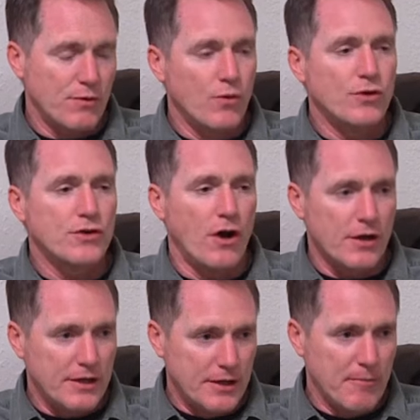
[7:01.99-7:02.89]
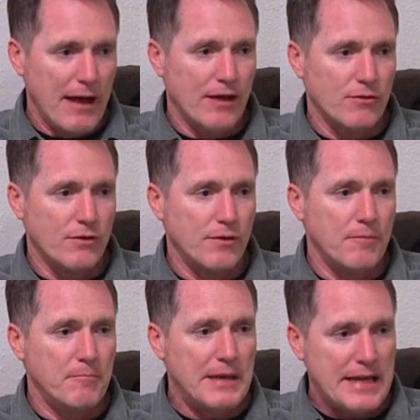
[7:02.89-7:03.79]
when we're talking about
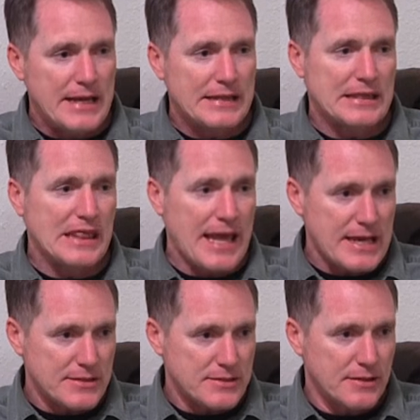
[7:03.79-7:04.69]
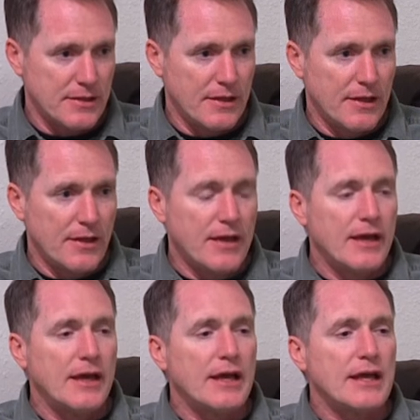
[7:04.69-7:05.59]
being late
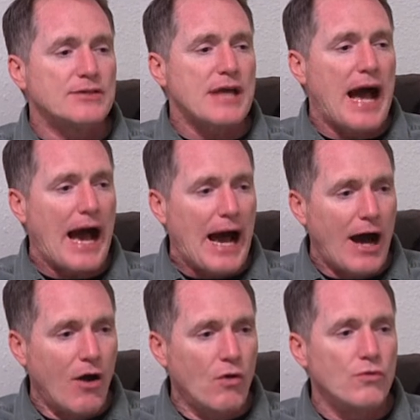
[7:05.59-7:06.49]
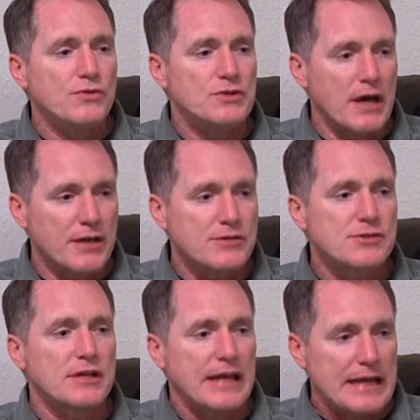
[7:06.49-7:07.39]
is how
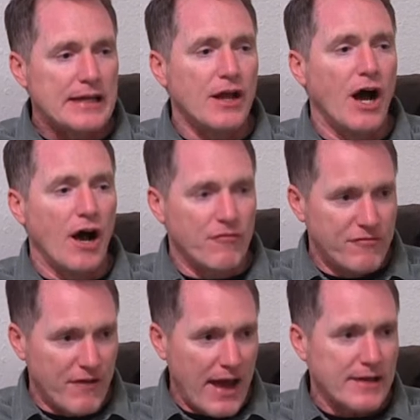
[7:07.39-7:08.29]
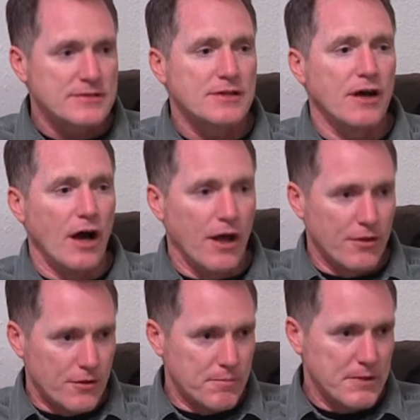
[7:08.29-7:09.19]
does it affect
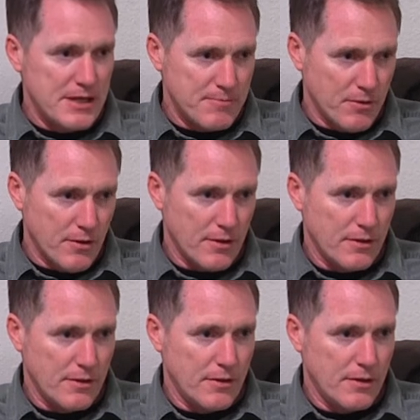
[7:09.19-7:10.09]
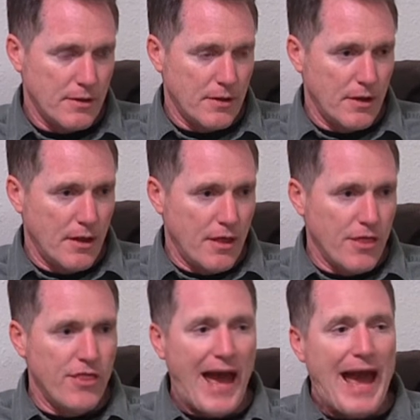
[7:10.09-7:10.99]
other people?
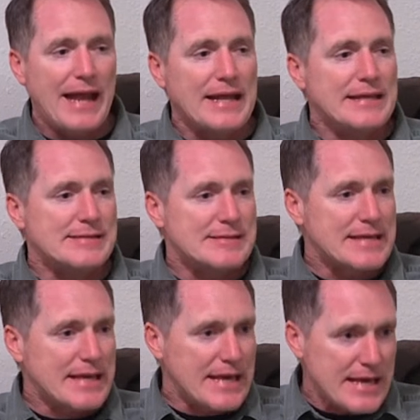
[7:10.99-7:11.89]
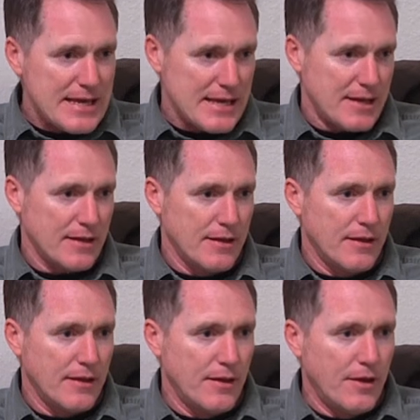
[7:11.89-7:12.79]
That is key.
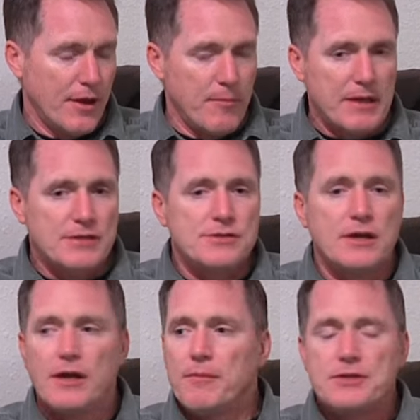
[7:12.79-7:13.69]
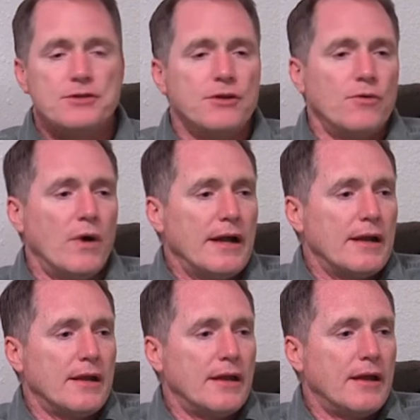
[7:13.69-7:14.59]
Because, because you know
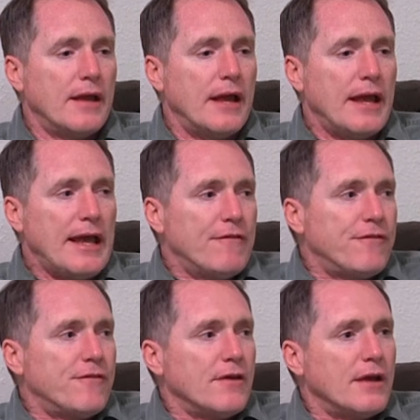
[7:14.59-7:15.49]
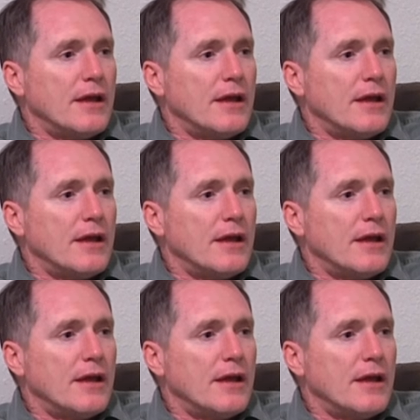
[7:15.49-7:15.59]
what? if